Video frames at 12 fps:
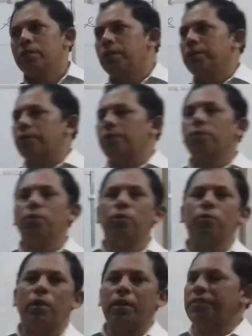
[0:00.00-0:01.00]
this
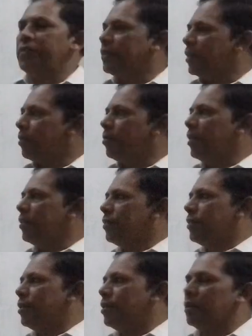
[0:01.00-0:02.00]
rule was
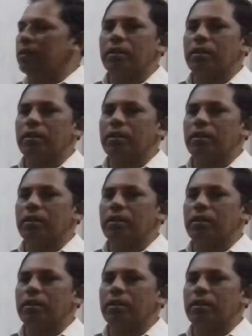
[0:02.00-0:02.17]
established